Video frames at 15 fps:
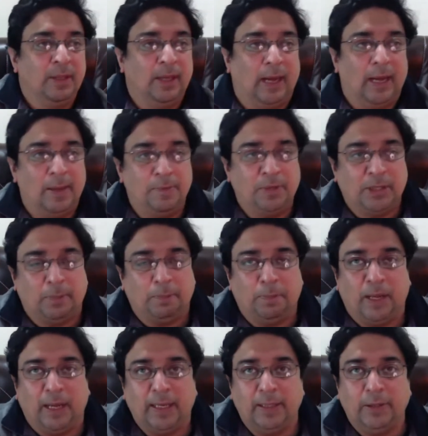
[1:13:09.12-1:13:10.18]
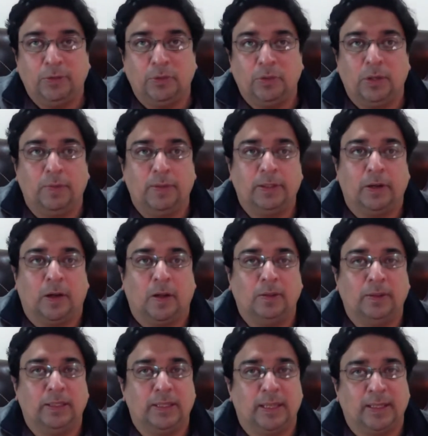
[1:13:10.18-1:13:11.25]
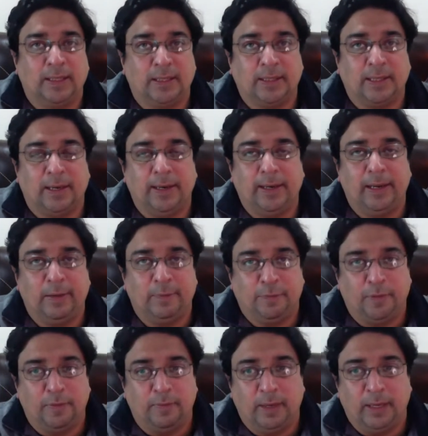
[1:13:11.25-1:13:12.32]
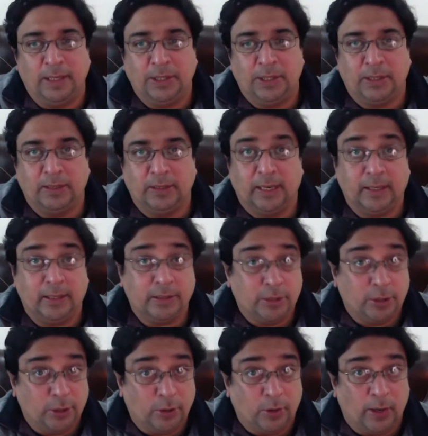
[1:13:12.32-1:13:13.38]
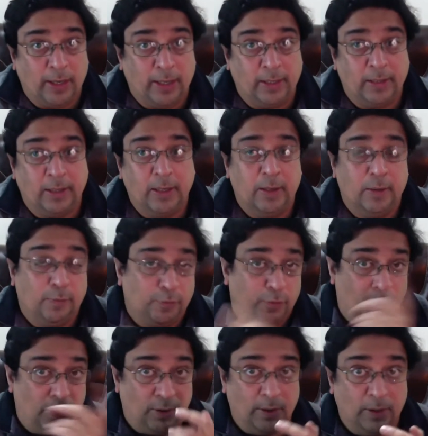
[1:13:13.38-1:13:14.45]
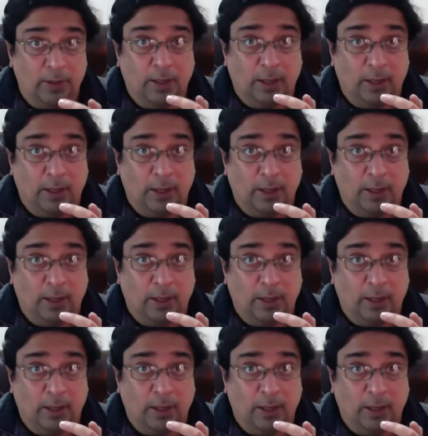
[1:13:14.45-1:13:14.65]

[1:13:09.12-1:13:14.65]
I am supplying Google with all the necessary information that is required for